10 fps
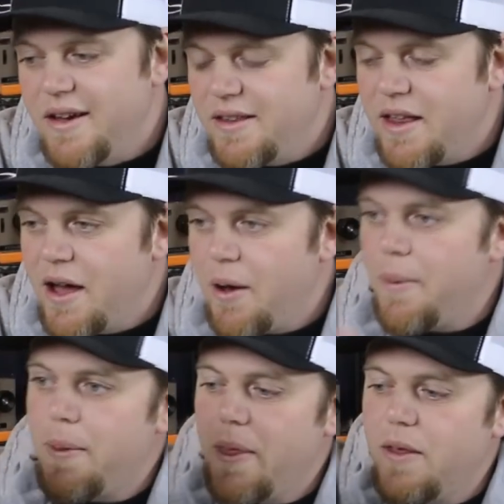
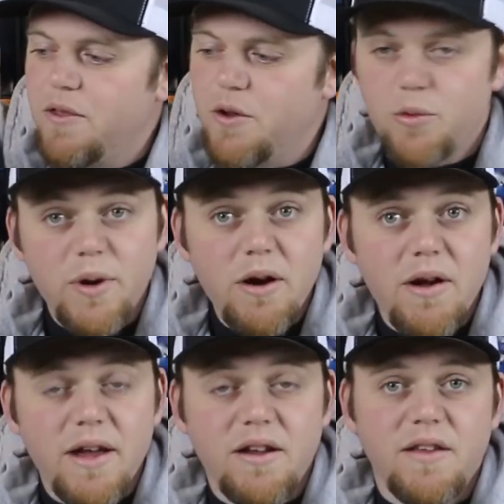Now, the rear
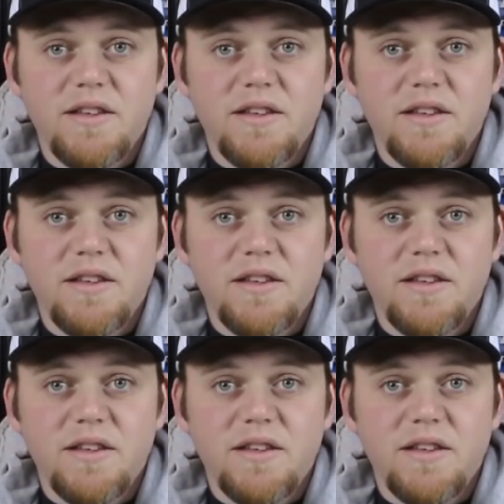end on